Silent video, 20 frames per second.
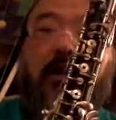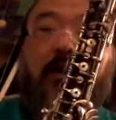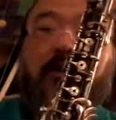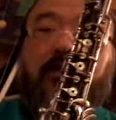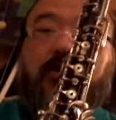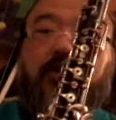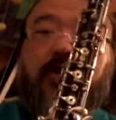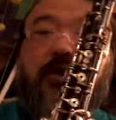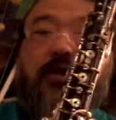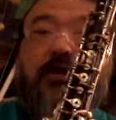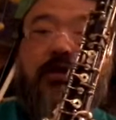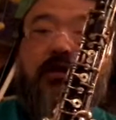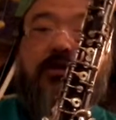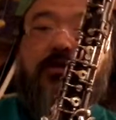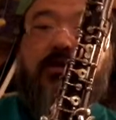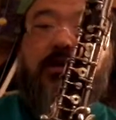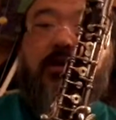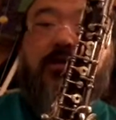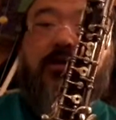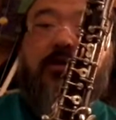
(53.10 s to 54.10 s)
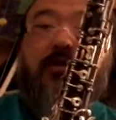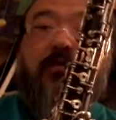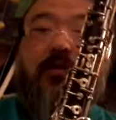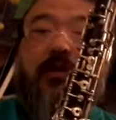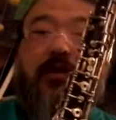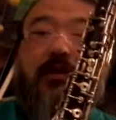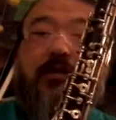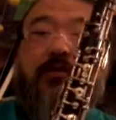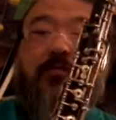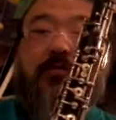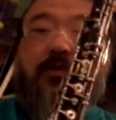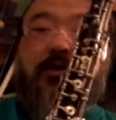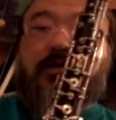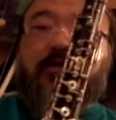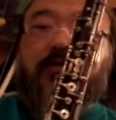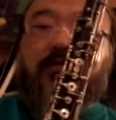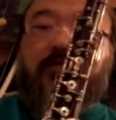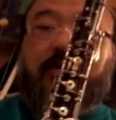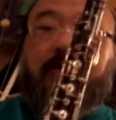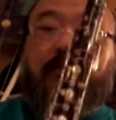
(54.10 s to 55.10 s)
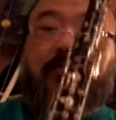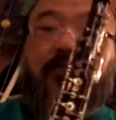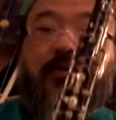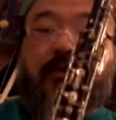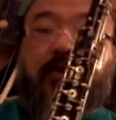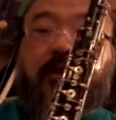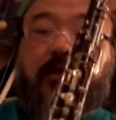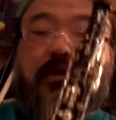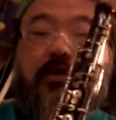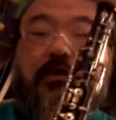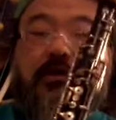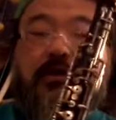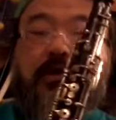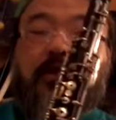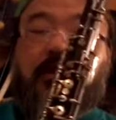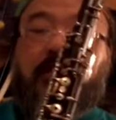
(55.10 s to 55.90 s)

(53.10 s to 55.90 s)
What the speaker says: checking the suction of the instrument is pretty important.